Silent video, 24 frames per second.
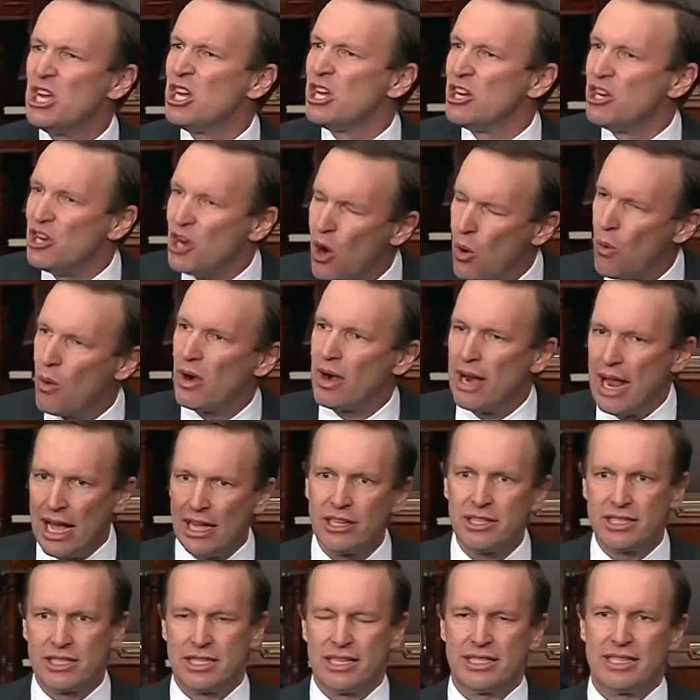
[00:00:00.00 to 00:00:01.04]
Nowhere
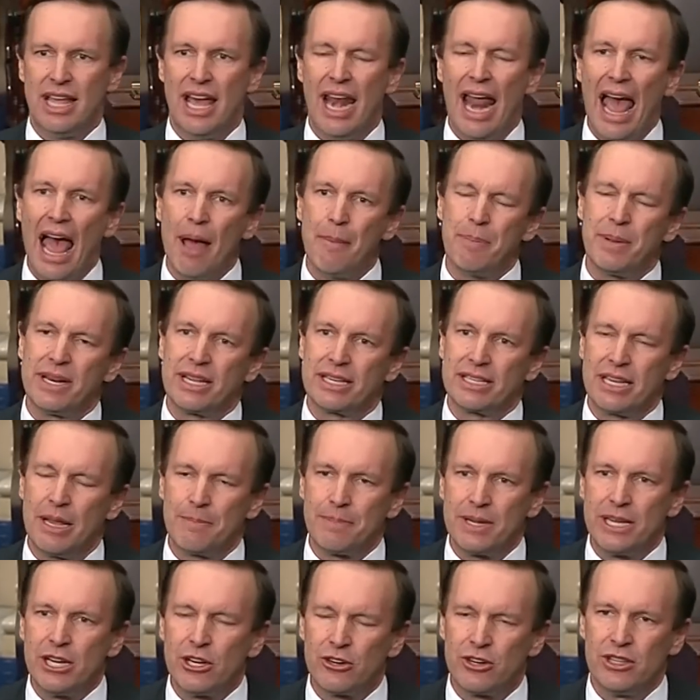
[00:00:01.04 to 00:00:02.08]
else does that happen except
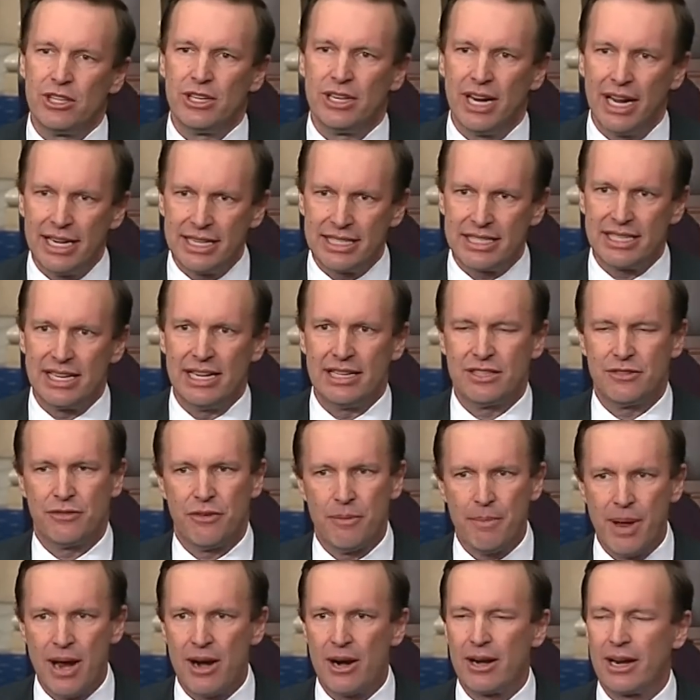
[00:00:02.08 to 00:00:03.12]
here in the United States of
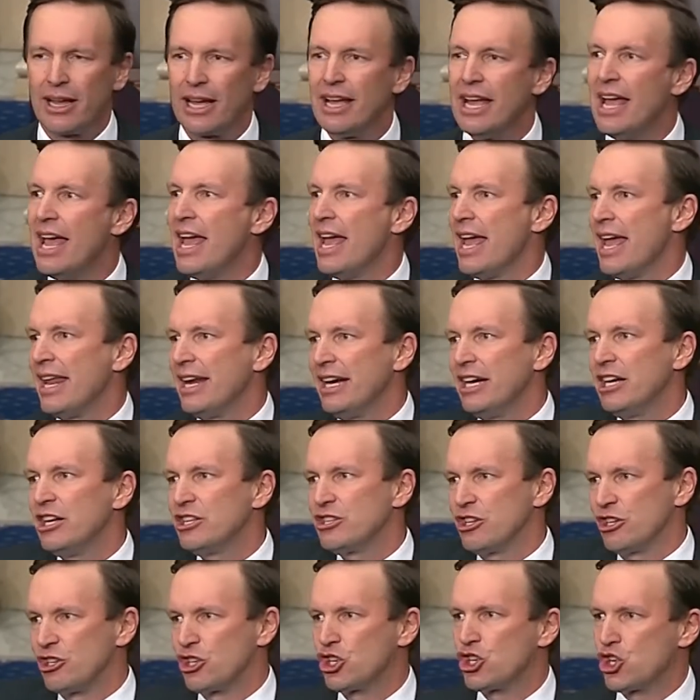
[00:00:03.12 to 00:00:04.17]
America, and it is
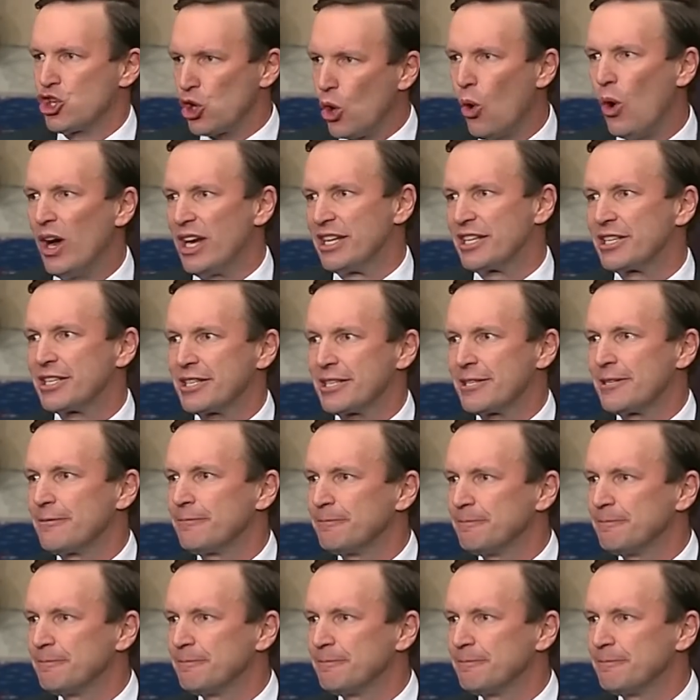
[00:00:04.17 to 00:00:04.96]
a choice.